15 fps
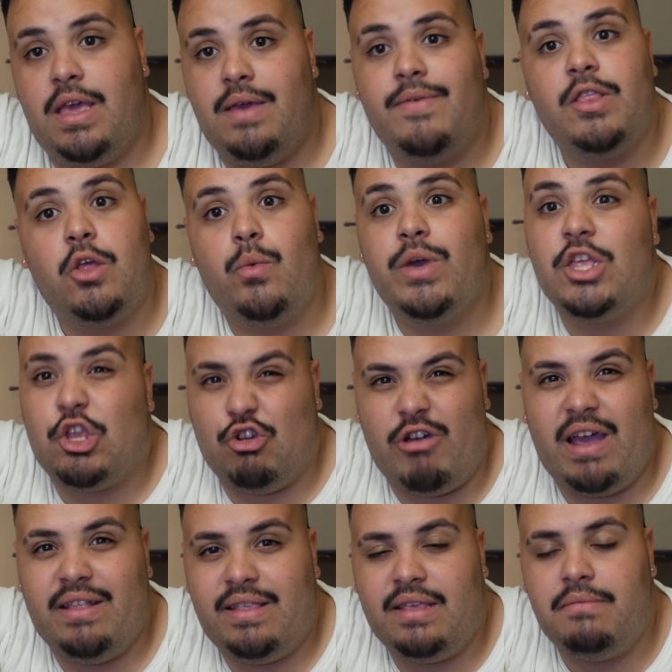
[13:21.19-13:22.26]
Even though we
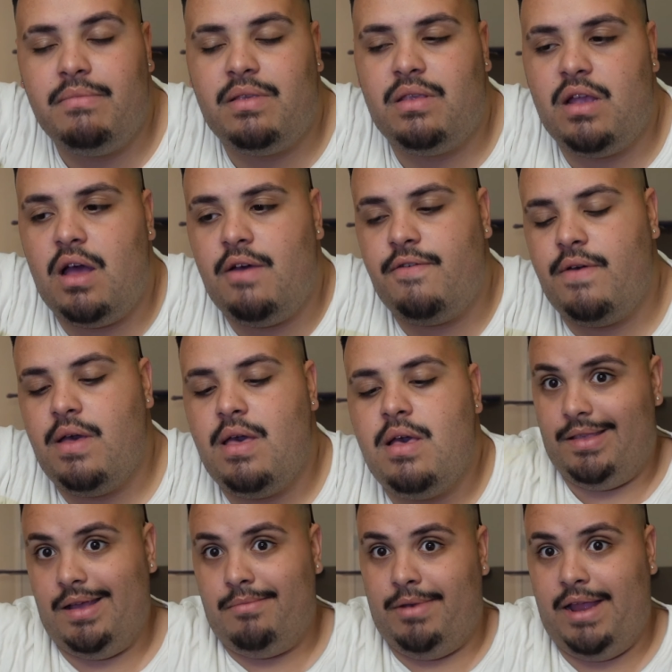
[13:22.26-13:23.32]
tried some stuff,
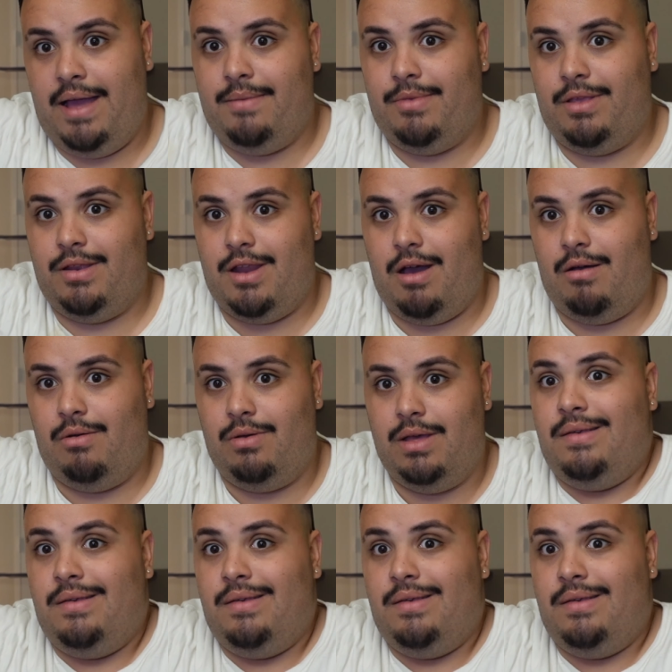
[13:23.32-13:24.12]
sometimes, you know,